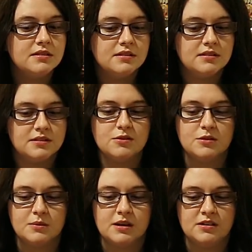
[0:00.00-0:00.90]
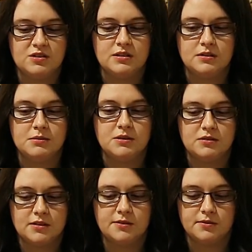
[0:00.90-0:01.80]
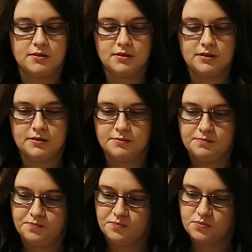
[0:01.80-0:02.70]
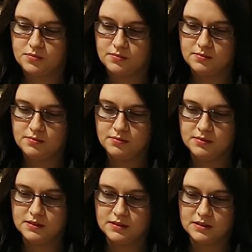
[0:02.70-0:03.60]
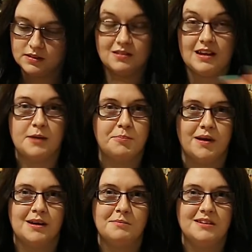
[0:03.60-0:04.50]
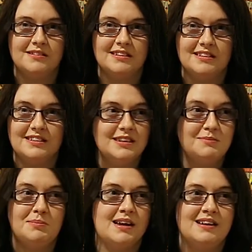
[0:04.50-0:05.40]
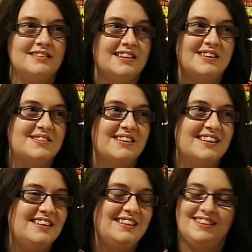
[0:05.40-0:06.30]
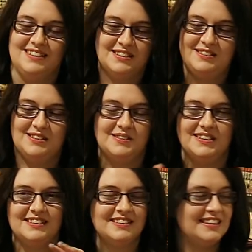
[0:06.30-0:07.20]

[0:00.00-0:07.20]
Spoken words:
It was the one I enjoyed the most overall though, because it had banging music, banging soundtrack. Oh, so good.